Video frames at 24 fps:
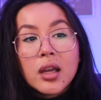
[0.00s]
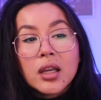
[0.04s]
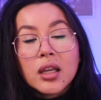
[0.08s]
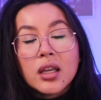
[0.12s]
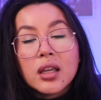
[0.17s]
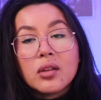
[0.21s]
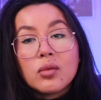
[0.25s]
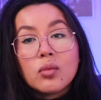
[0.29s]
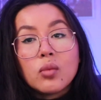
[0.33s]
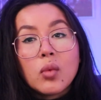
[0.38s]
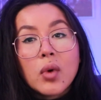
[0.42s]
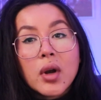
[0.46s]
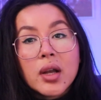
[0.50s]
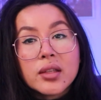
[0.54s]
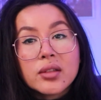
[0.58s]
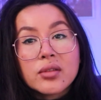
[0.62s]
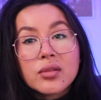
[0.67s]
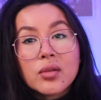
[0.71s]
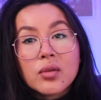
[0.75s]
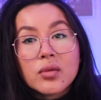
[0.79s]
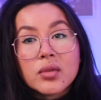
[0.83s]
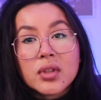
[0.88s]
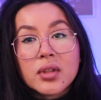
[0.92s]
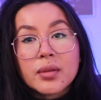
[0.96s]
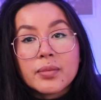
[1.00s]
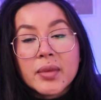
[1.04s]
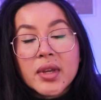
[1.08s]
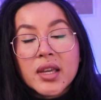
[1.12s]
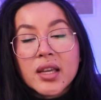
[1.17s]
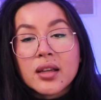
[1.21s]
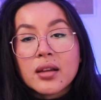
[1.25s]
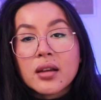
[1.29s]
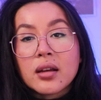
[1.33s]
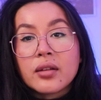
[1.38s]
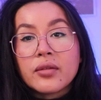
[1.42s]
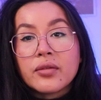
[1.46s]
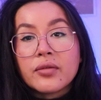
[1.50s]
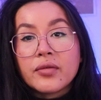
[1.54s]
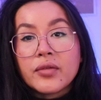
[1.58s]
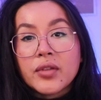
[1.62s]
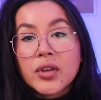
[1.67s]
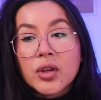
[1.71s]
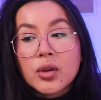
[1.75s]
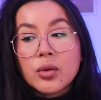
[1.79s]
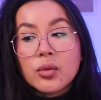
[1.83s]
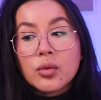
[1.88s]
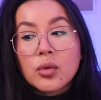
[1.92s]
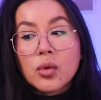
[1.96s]
He was known to make a
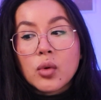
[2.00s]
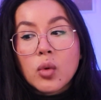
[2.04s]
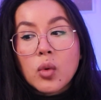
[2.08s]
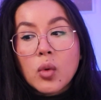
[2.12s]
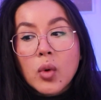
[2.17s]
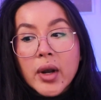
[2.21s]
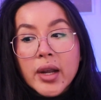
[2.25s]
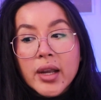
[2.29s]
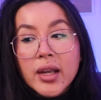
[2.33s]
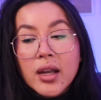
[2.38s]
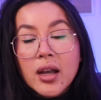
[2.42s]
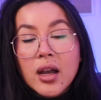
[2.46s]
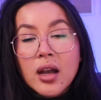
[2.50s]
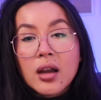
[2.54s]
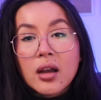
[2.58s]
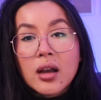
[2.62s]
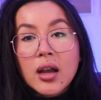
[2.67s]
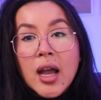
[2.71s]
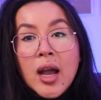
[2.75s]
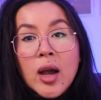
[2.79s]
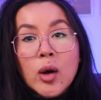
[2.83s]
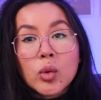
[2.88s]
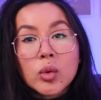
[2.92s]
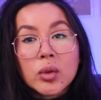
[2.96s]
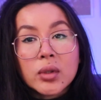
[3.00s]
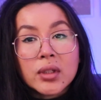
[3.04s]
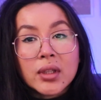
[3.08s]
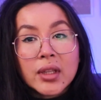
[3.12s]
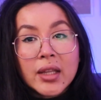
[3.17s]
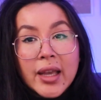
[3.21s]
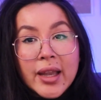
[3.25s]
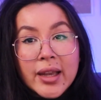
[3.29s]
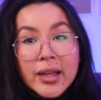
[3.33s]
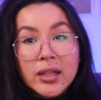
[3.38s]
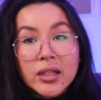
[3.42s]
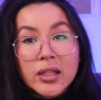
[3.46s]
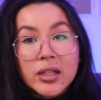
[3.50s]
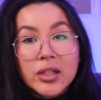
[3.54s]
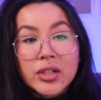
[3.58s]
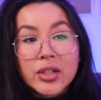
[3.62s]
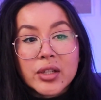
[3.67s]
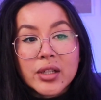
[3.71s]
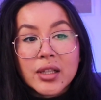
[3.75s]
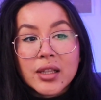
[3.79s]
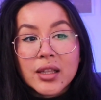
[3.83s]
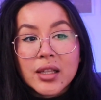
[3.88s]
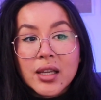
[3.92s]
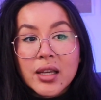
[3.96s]
few quite
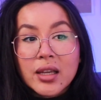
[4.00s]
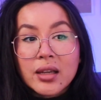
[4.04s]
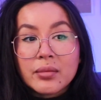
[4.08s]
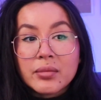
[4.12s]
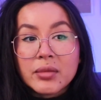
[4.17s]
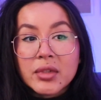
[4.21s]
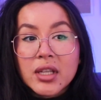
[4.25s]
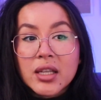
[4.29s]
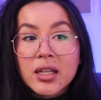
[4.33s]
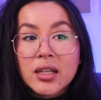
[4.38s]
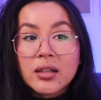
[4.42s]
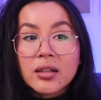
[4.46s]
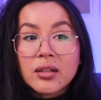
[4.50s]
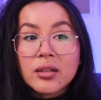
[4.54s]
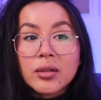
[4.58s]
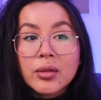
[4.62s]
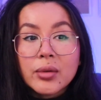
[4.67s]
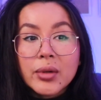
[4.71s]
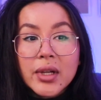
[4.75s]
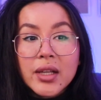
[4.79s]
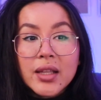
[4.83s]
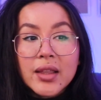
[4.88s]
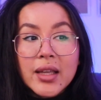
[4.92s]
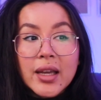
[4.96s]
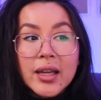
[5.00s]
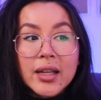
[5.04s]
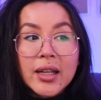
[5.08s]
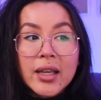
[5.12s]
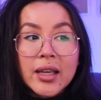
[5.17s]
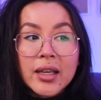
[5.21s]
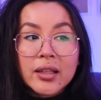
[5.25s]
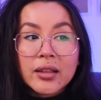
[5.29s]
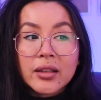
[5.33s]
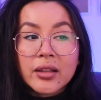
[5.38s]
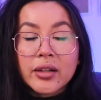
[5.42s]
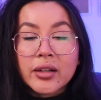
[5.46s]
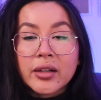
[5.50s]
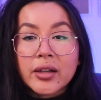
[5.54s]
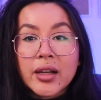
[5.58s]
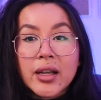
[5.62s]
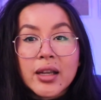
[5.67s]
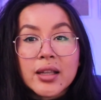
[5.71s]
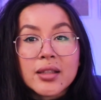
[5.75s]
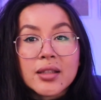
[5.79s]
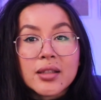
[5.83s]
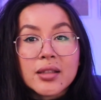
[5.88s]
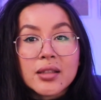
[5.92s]
outlandish claims, including that Hitler and